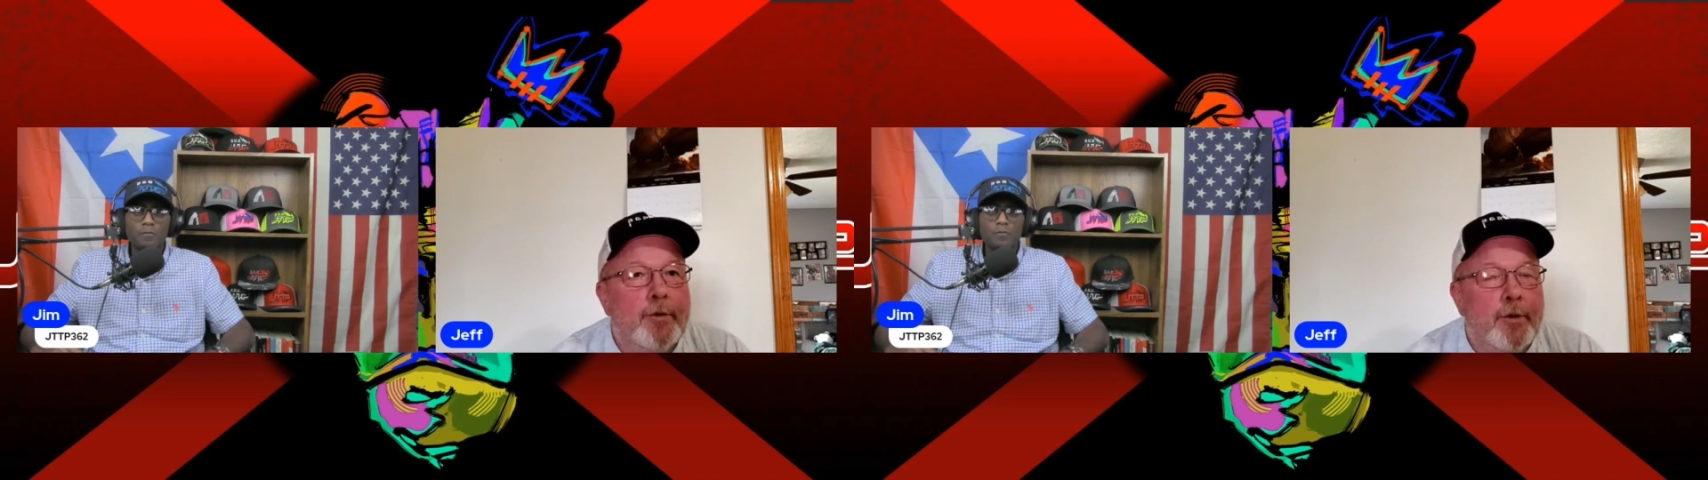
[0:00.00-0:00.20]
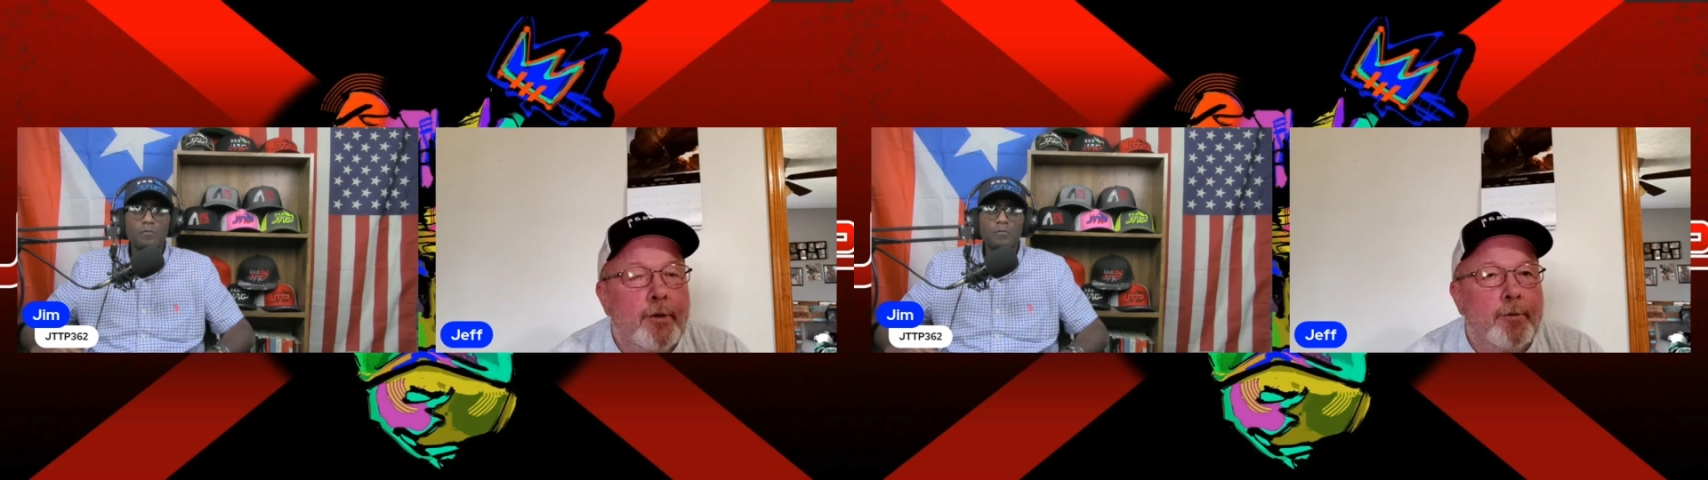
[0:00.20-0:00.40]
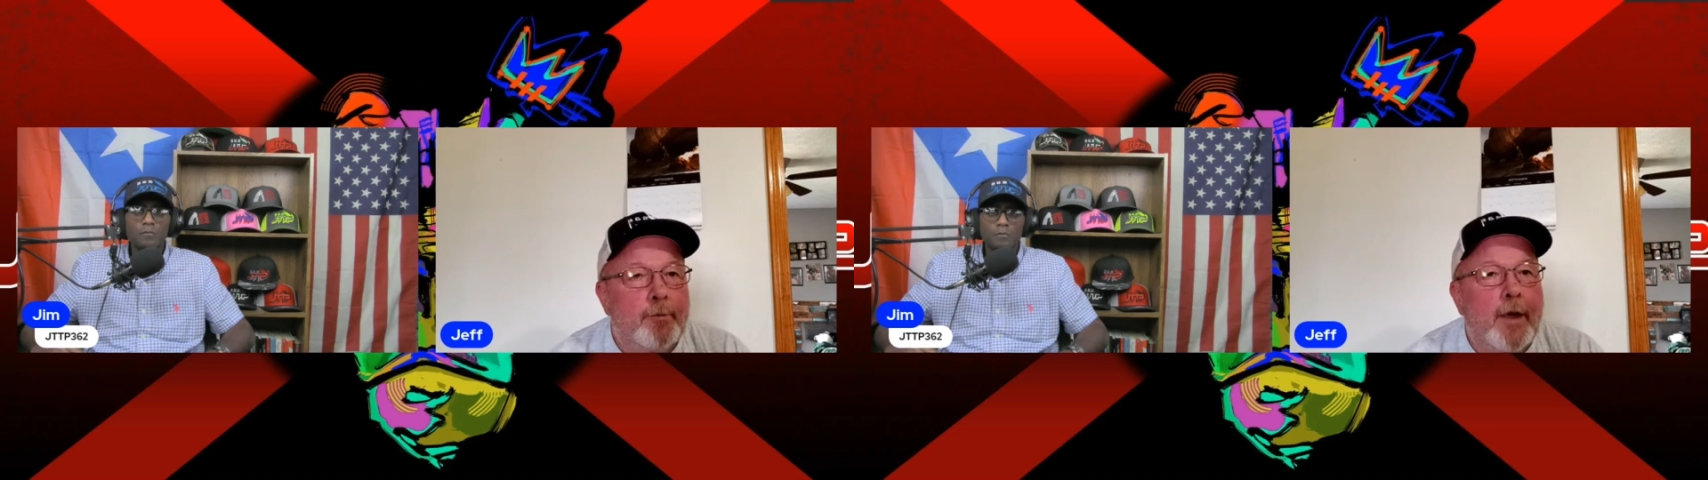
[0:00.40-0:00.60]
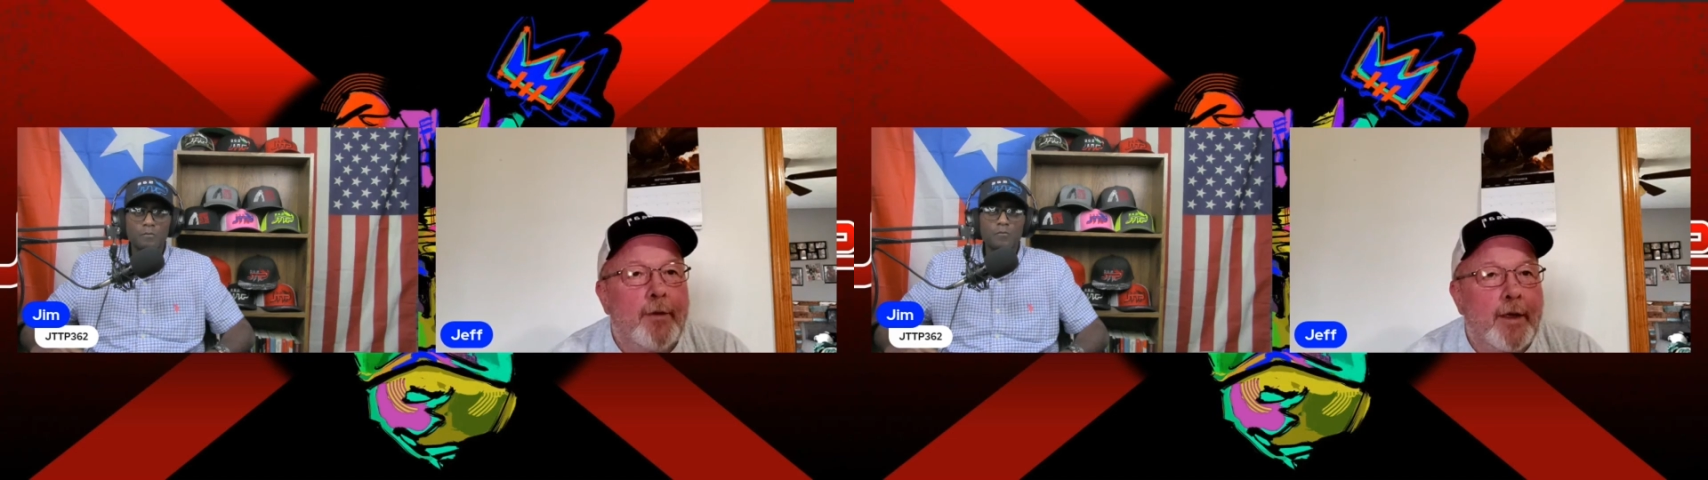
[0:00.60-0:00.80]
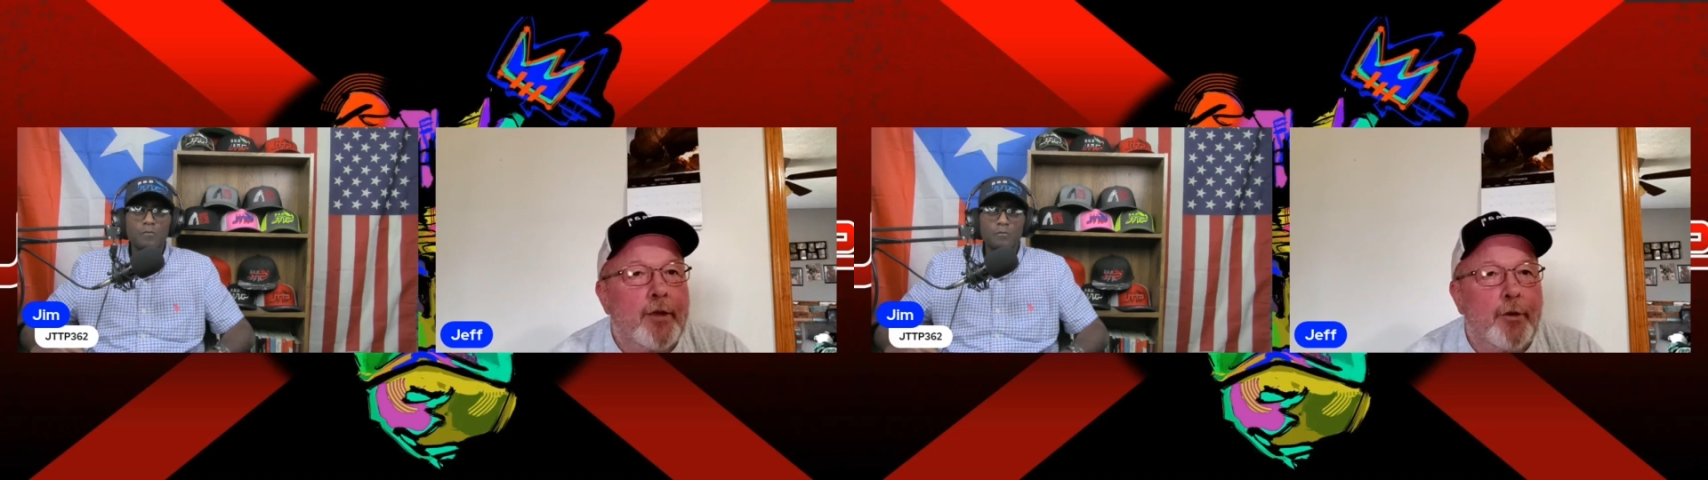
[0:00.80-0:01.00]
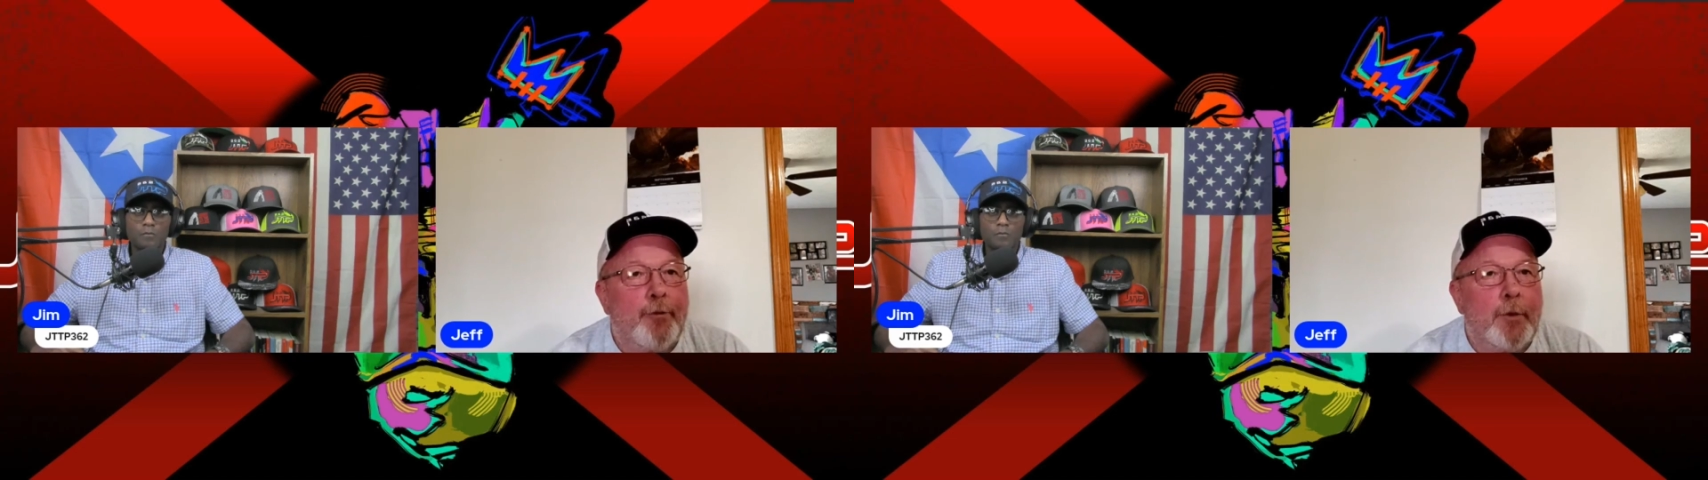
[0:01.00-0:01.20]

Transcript: They're round like little